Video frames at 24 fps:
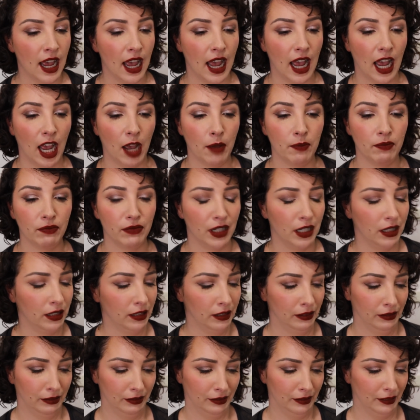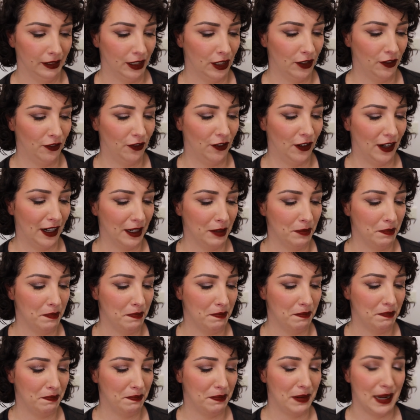It's fucking
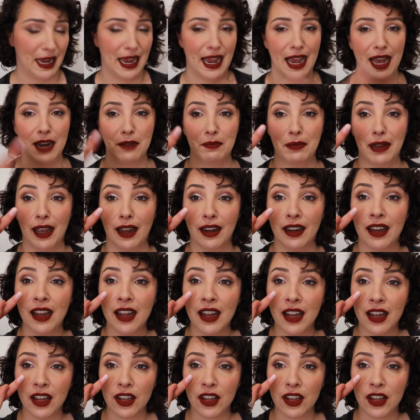bad, man.